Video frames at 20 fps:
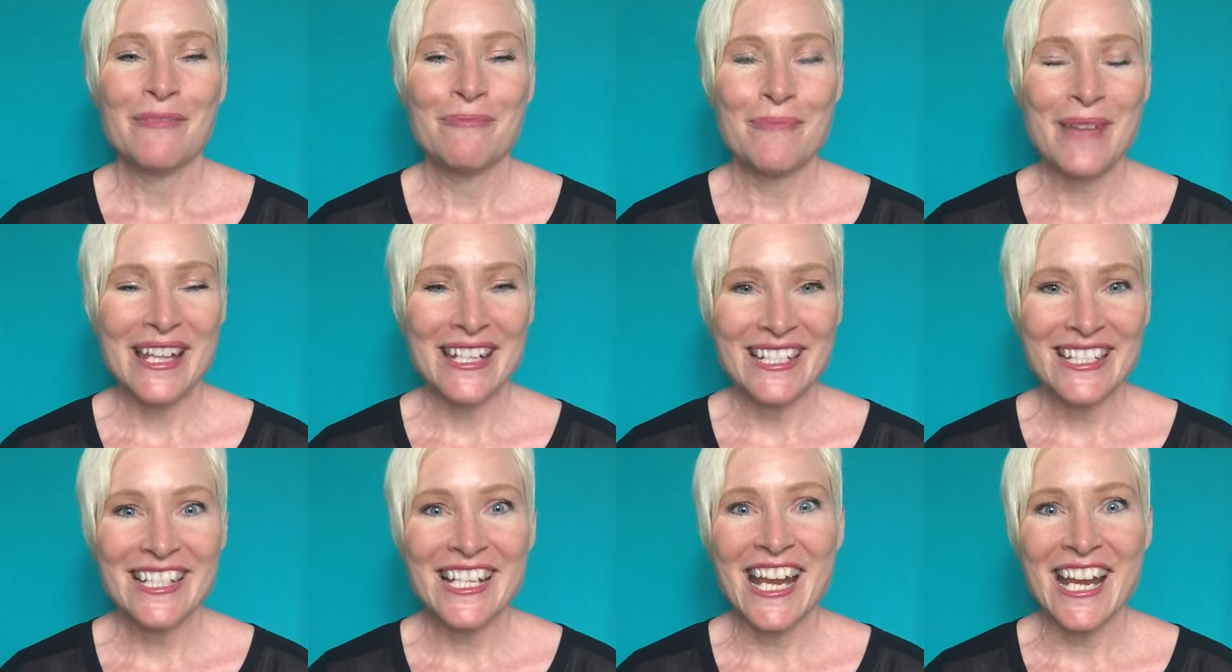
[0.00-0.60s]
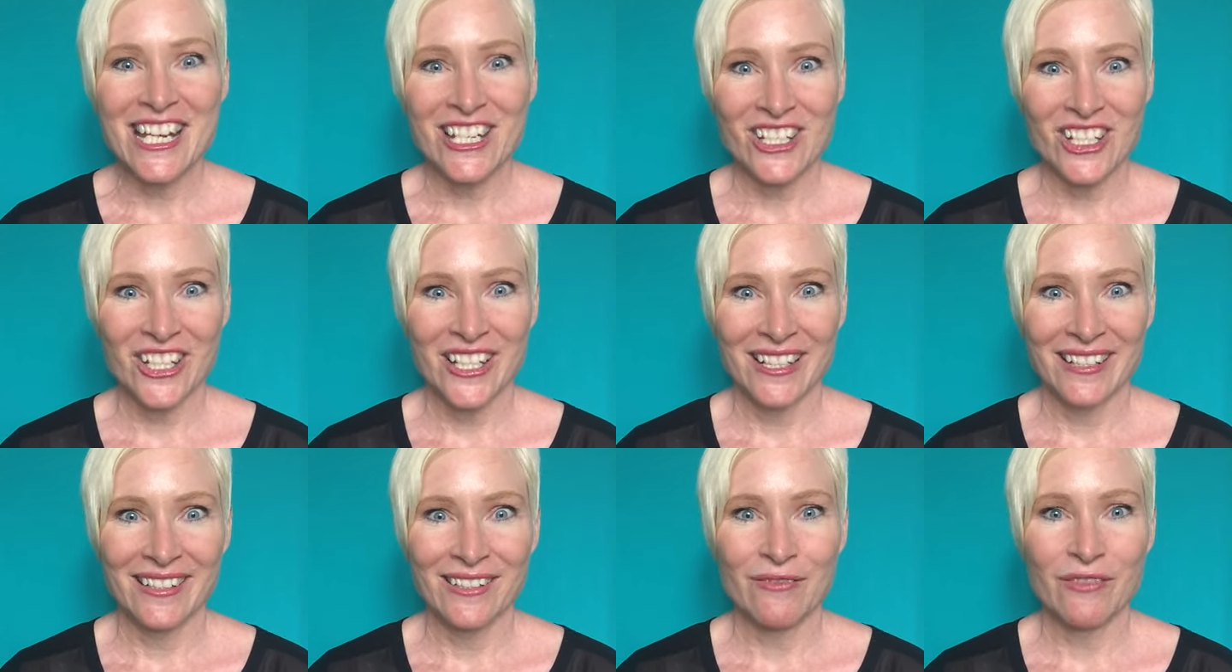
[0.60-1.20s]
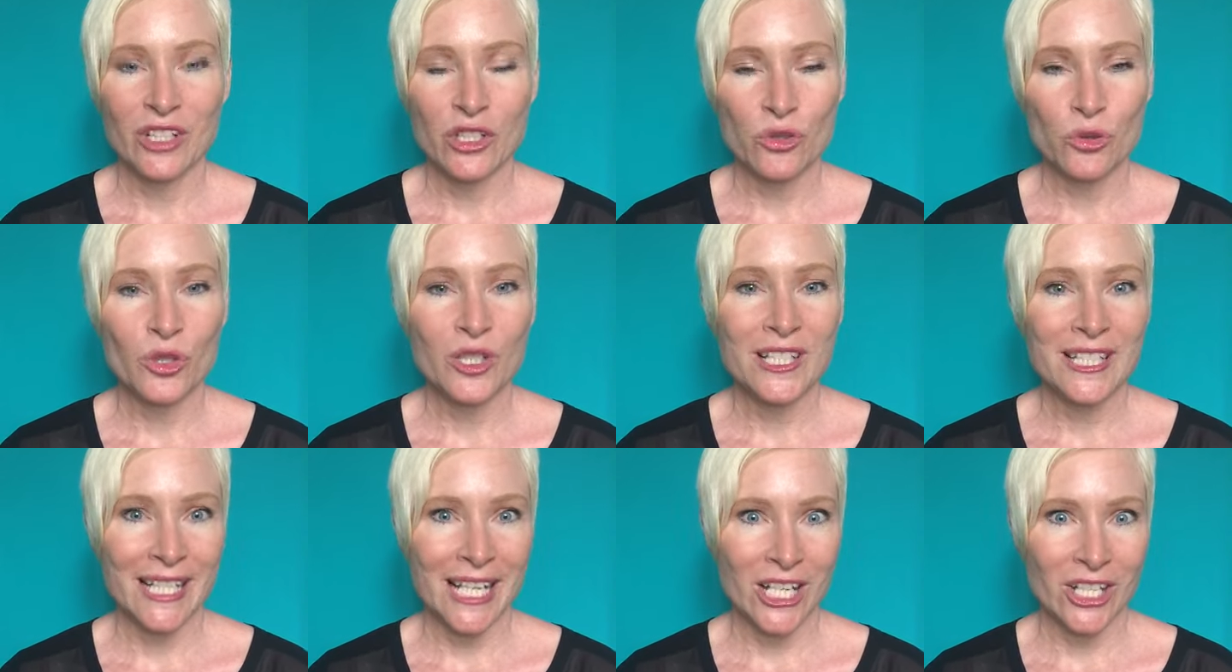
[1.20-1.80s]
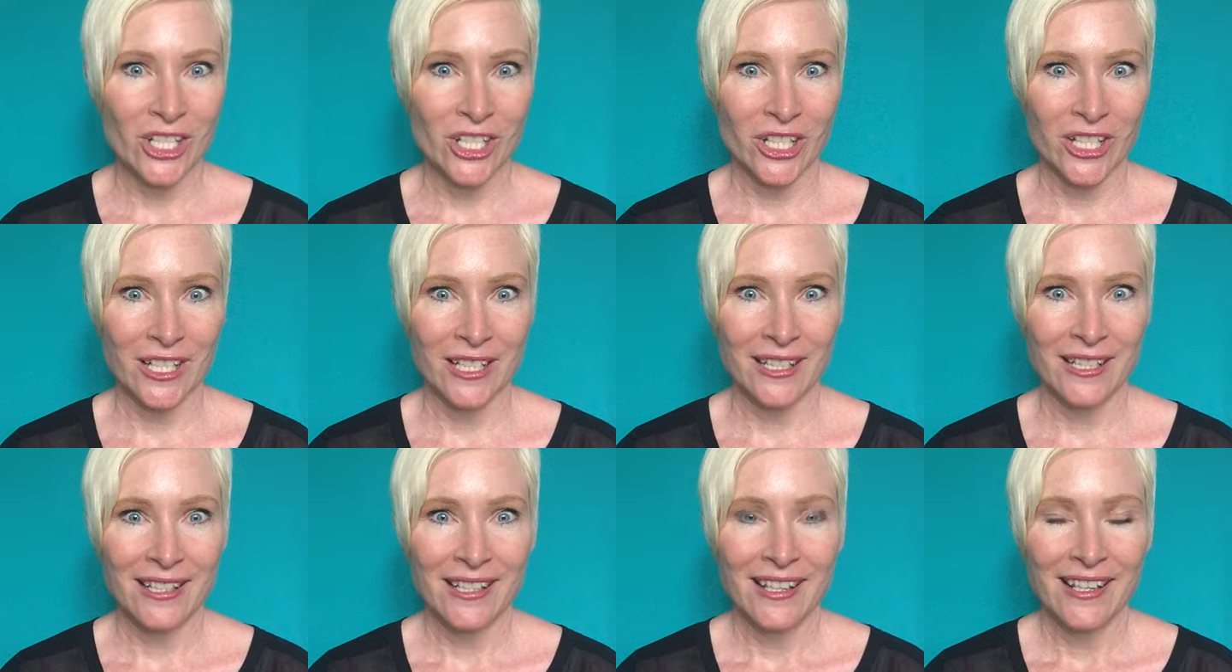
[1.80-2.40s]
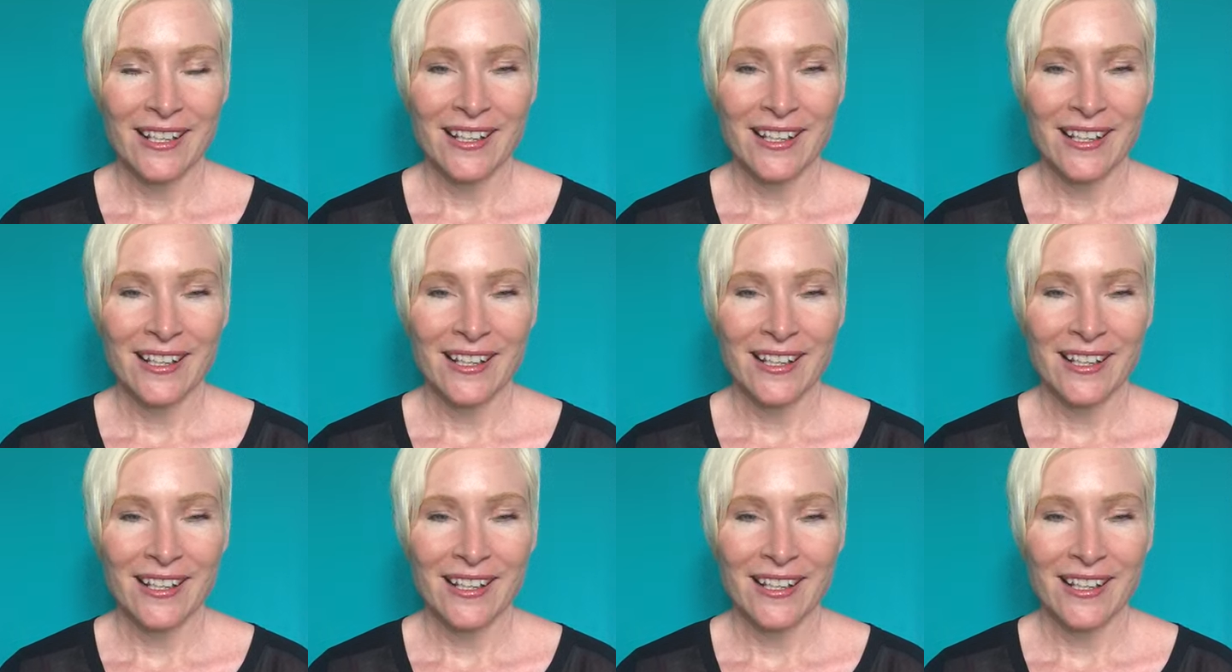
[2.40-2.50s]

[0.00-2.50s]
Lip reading: meditation visualization